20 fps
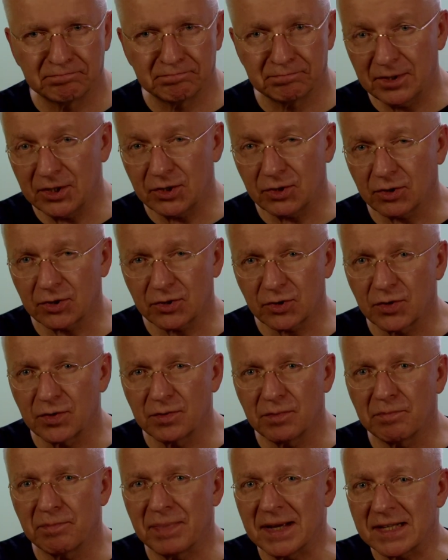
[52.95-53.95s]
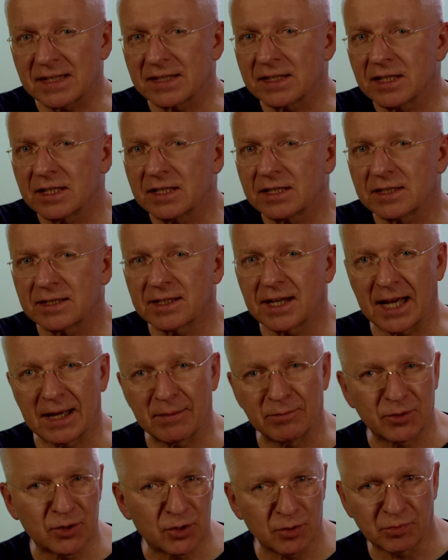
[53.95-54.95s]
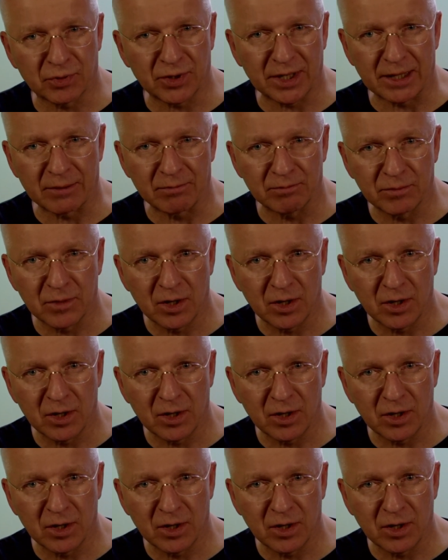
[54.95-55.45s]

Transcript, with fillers: We talked on the best time to pray,